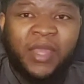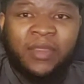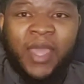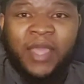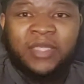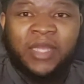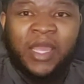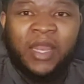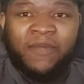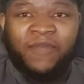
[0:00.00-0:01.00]
and thanks to
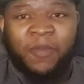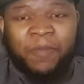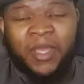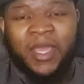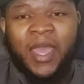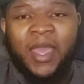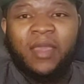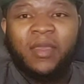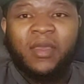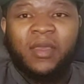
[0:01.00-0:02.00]
the N F L P
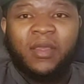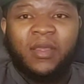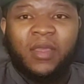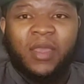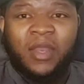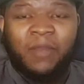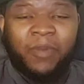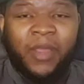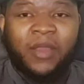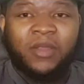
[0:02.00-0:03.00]
A and the
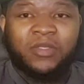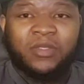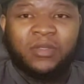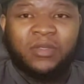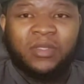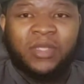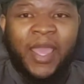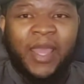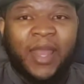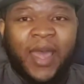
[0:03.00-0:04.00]
players,
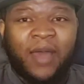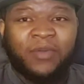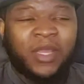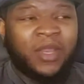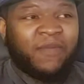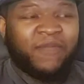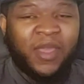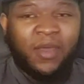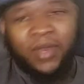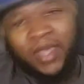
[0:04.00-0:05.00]
they allowed the N F
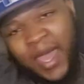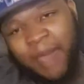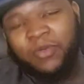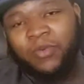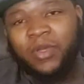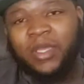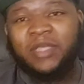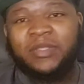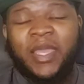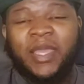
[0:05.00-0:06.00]
L to cap the
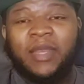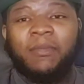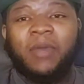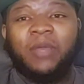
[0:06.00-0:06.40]
rookies, thinking the